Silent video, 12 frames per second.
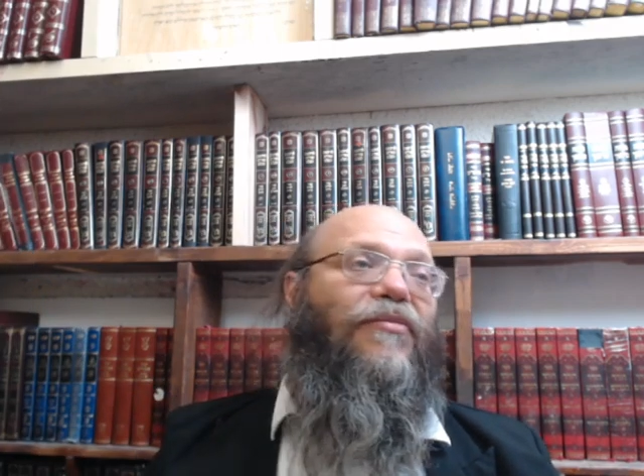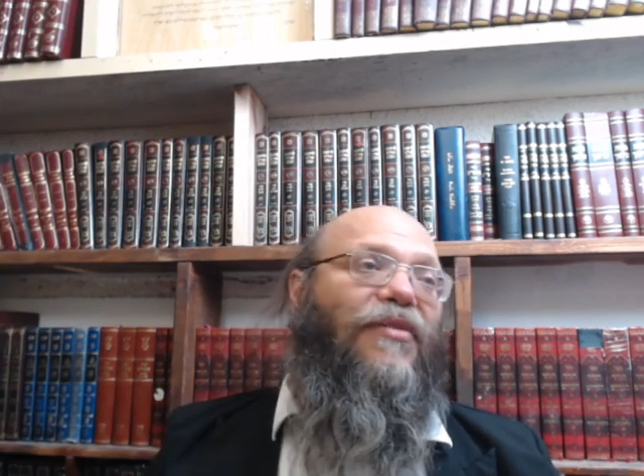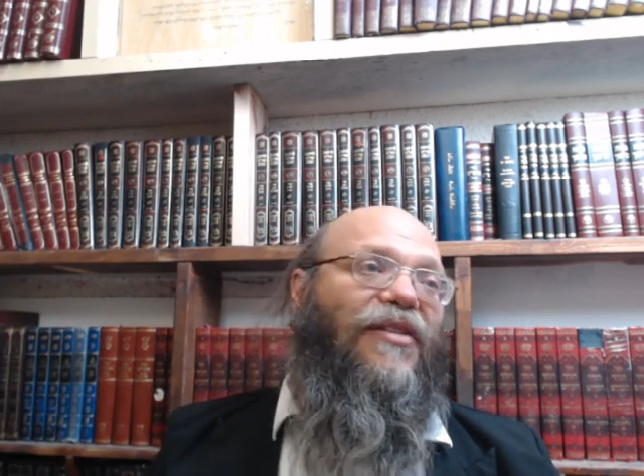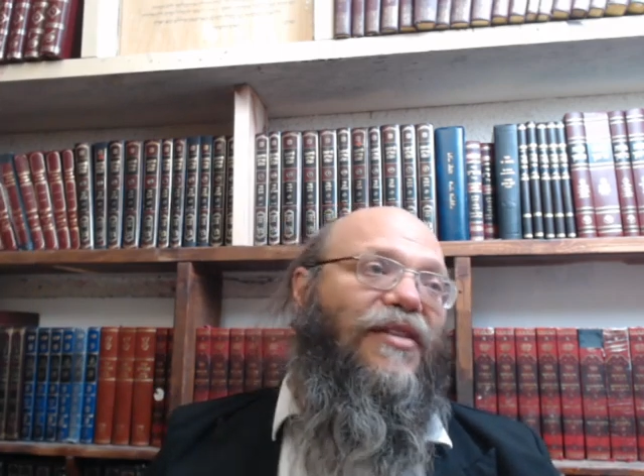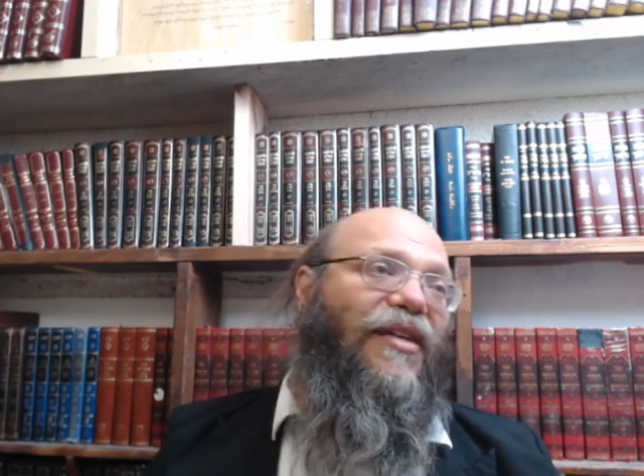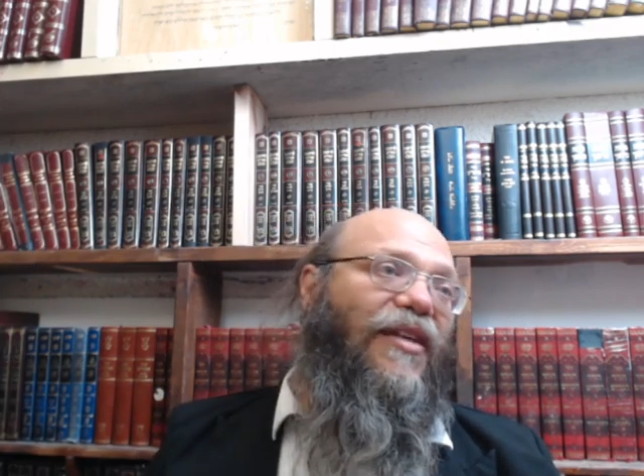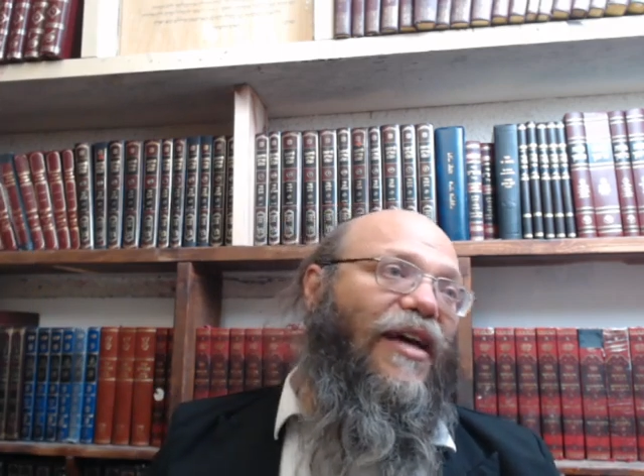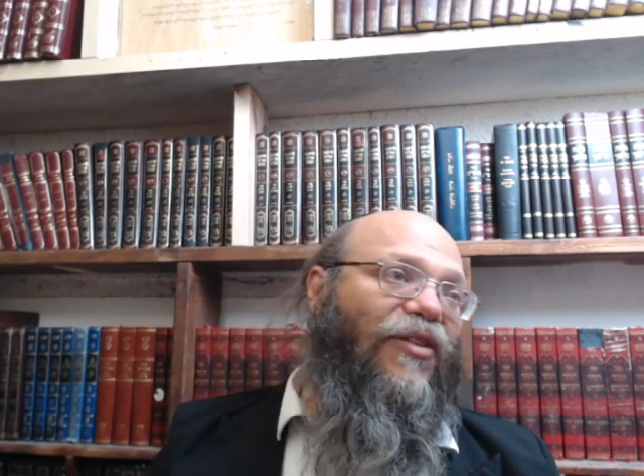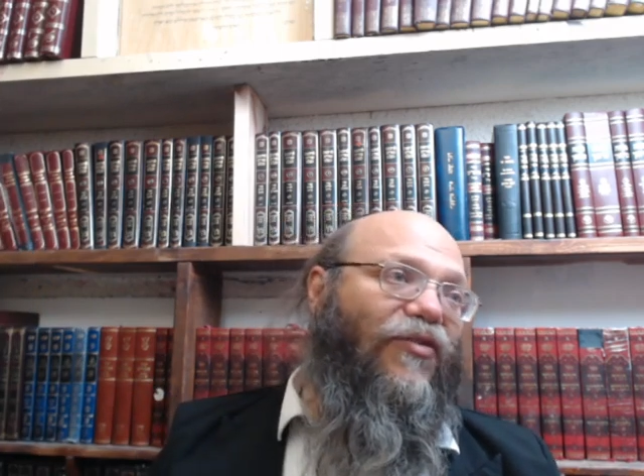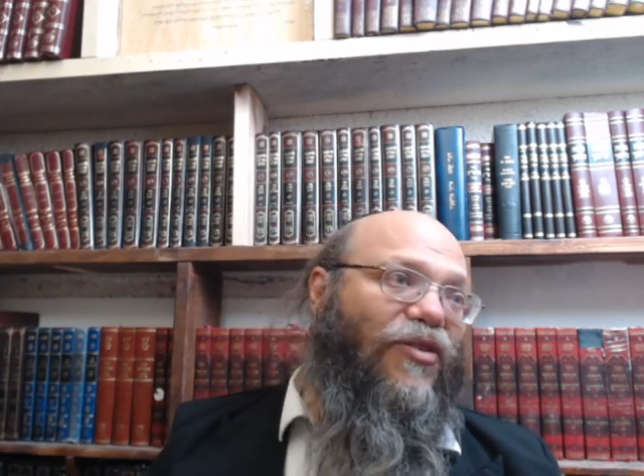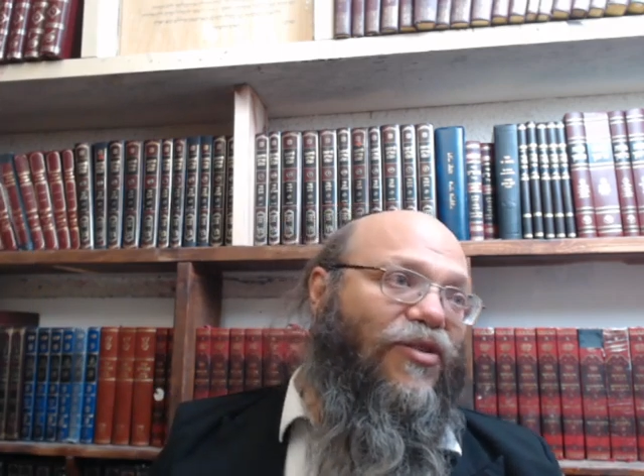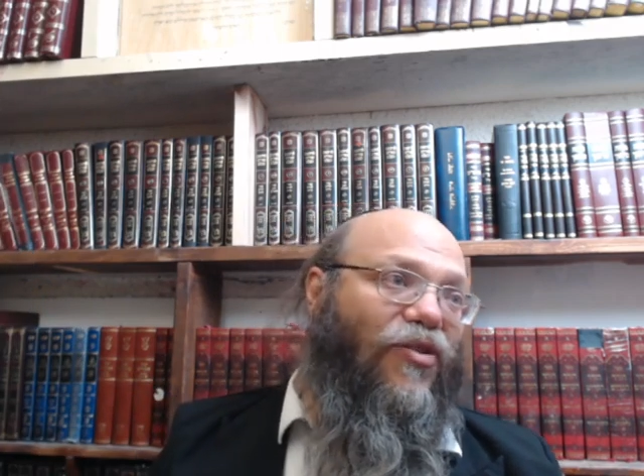Is that the end
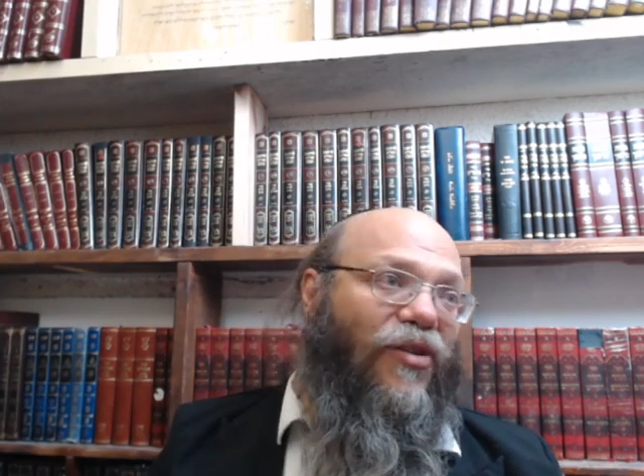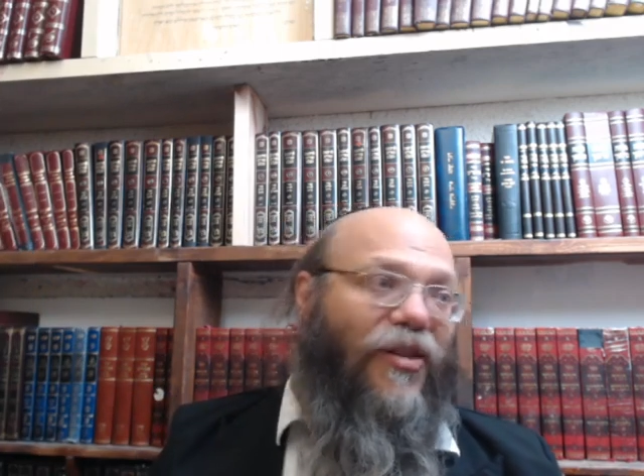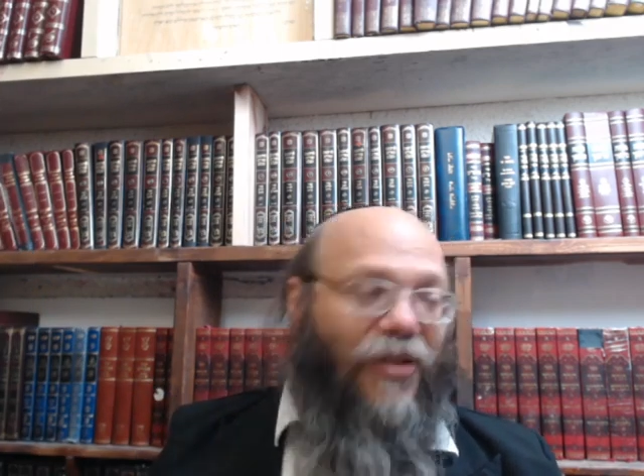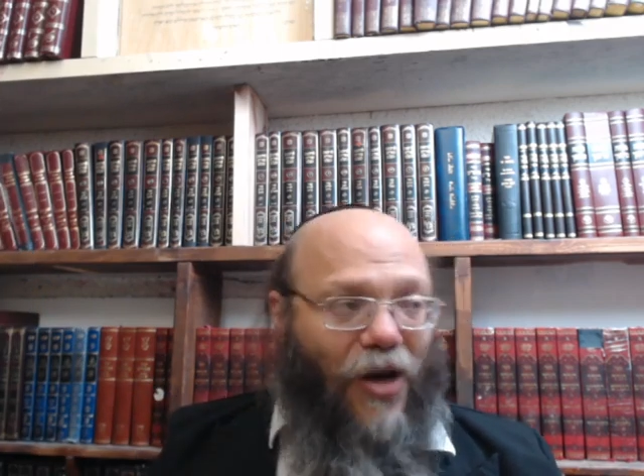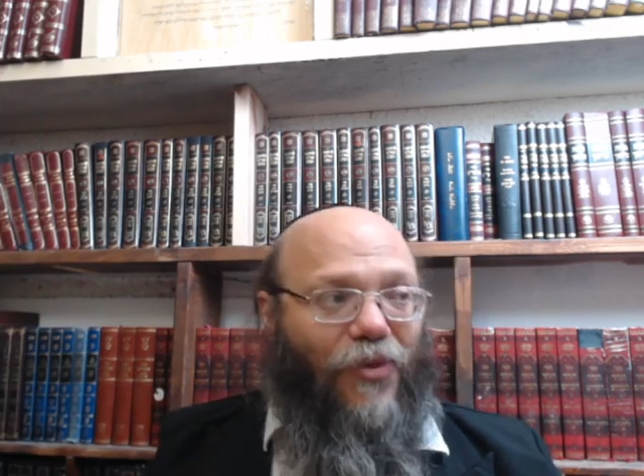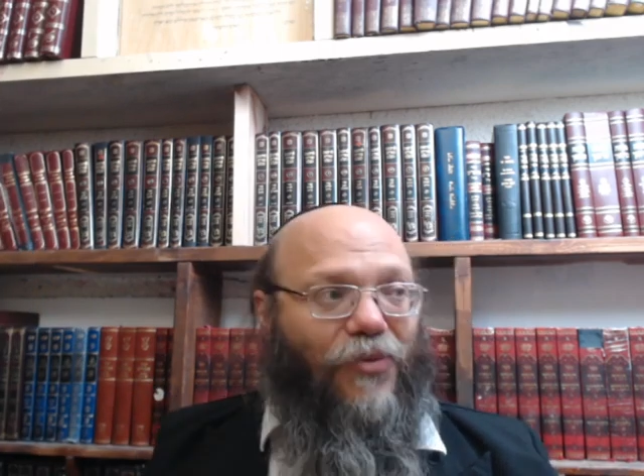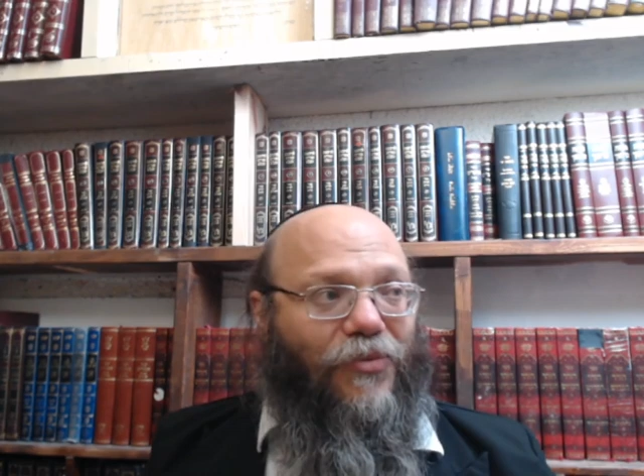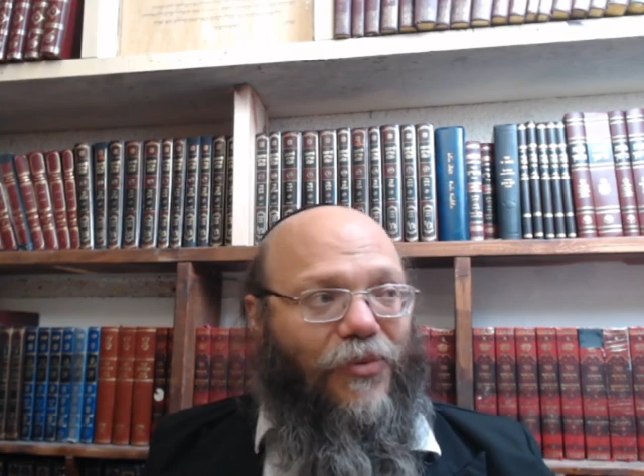of the story? No,